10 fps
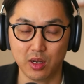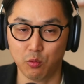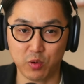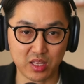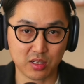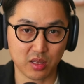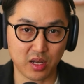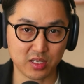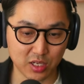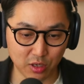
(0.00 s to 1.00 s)
With
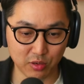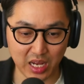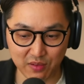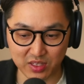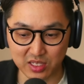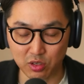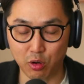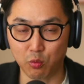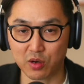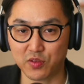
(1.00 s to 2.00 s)
Claude Code having this
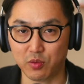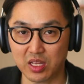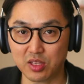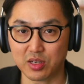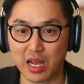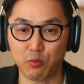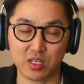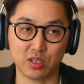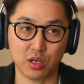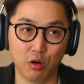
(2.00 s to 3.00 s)
whole workflow in there now, we
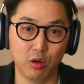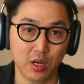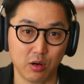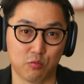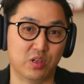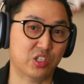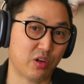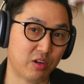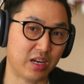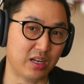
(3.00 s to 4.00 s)
can go
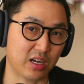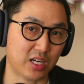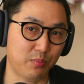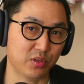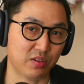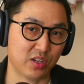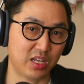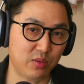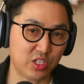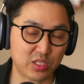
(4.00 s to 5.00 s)
regenerate a couple different
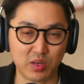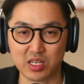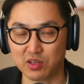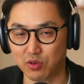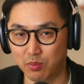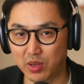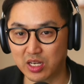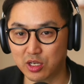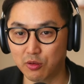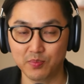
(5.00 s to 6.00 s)
images, make a different
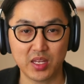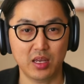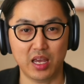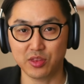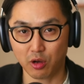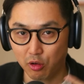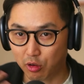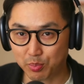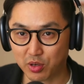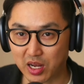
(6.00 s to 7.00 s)
menu, and the whole
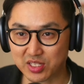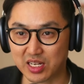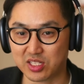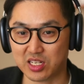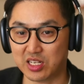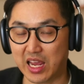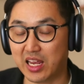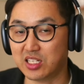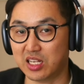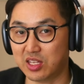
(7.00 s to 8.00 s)
process can
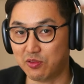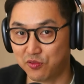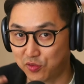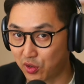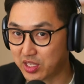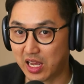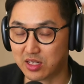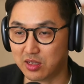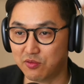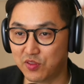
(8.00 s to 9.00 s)
end in the fully
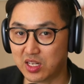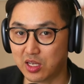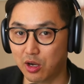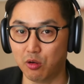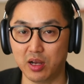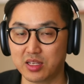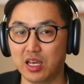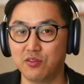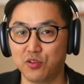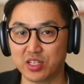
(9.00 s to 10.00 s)
edited video, again,
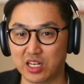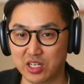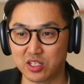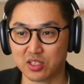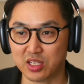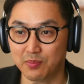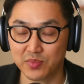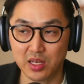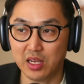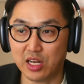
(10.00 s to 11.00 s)
fully agentically,
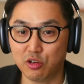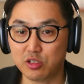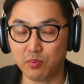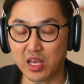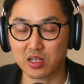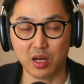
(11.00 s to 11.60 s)
and you can make a